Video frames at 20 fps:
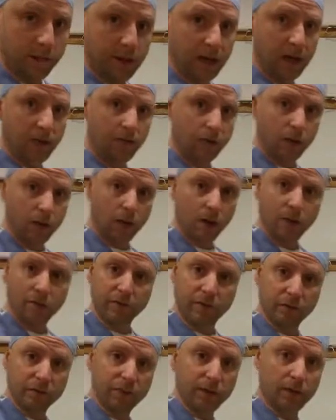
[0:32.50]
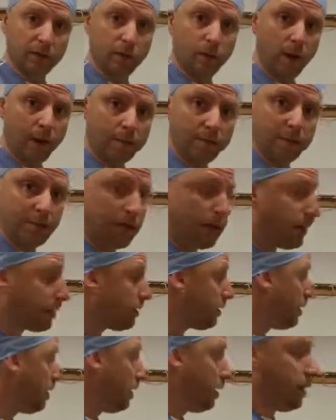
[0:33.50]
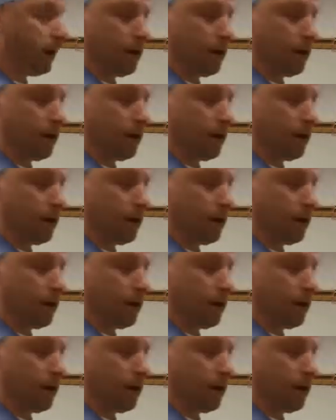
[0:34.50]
many of you know, if you've seen the website,